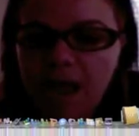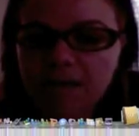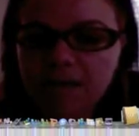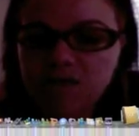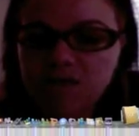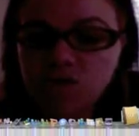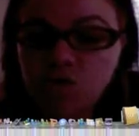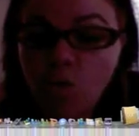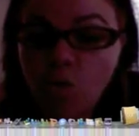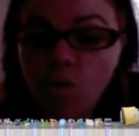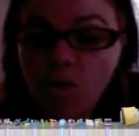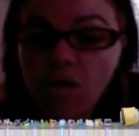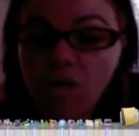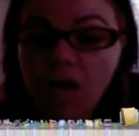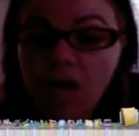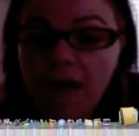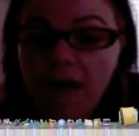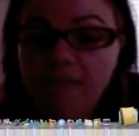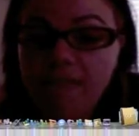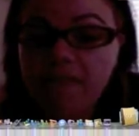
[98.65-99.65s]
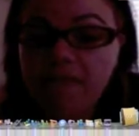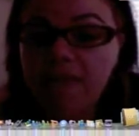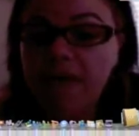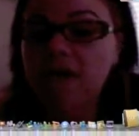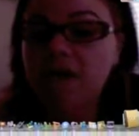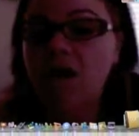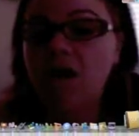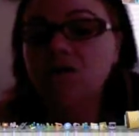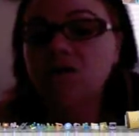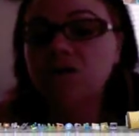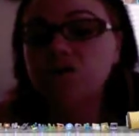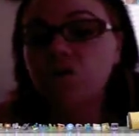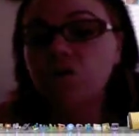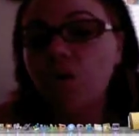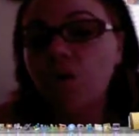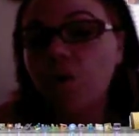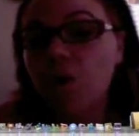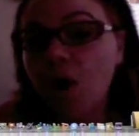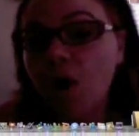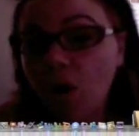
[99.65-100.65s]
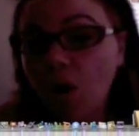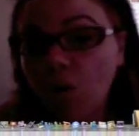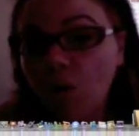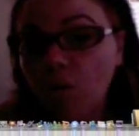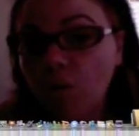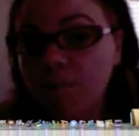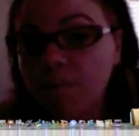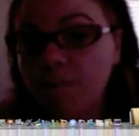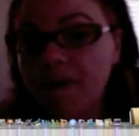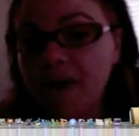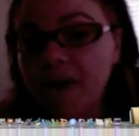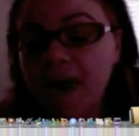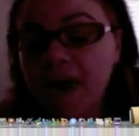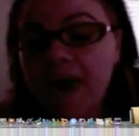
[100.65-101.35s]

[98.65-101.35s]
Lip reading: at school, and then they could also go home